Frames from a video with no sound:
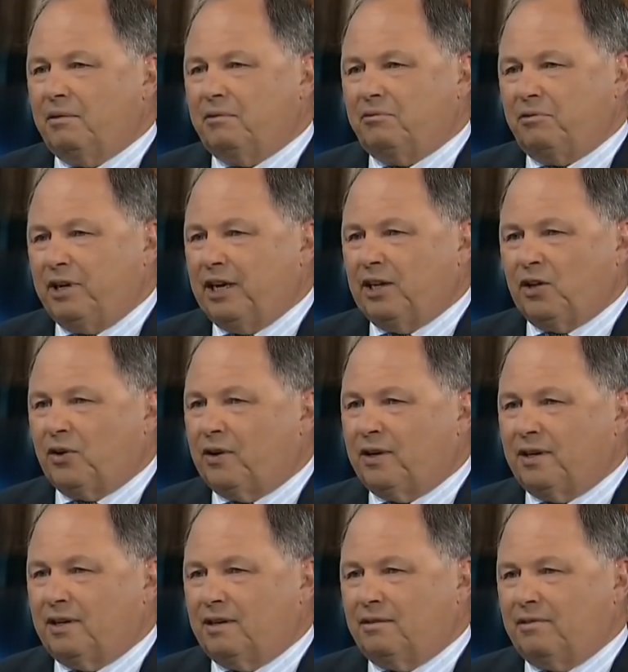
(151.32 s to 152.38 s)
real
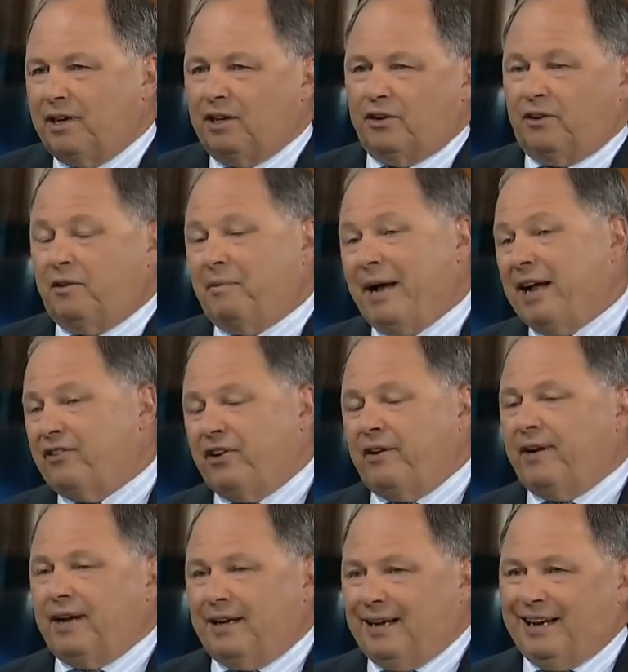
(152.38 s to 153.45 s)
or
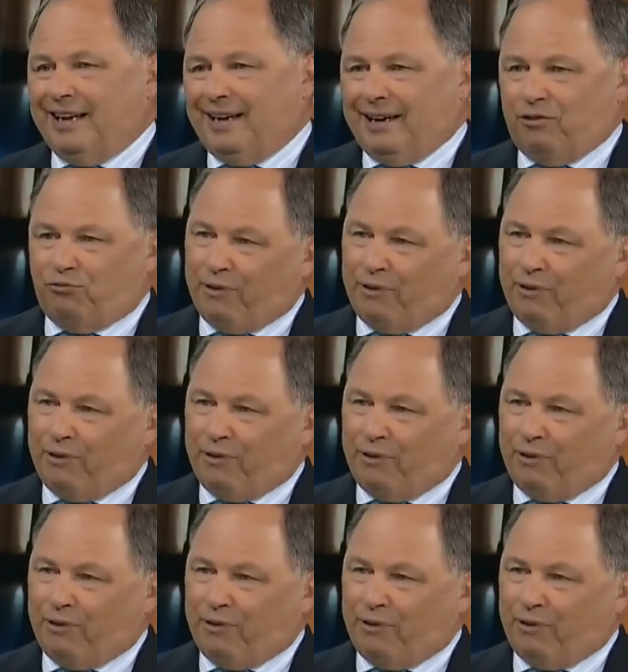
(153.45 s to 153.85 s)
imaginary, a